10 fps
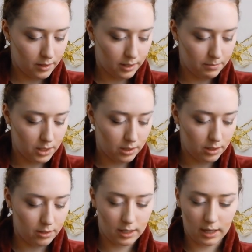I'm just
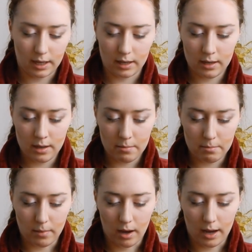using
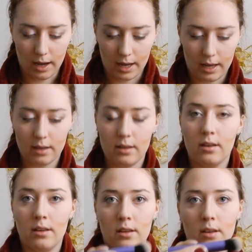my
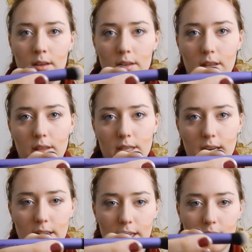another
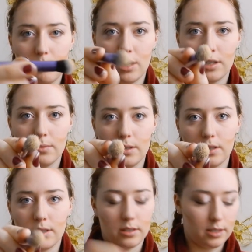Techniques brush, which
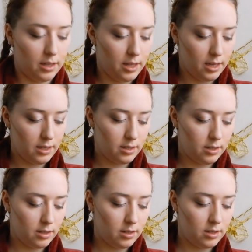just looks like
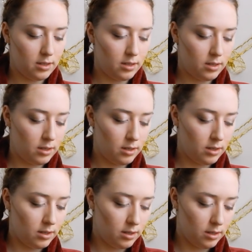this.
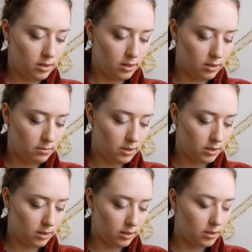I'm
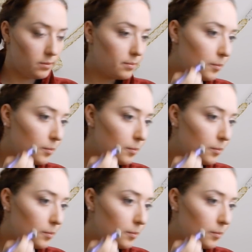just gonna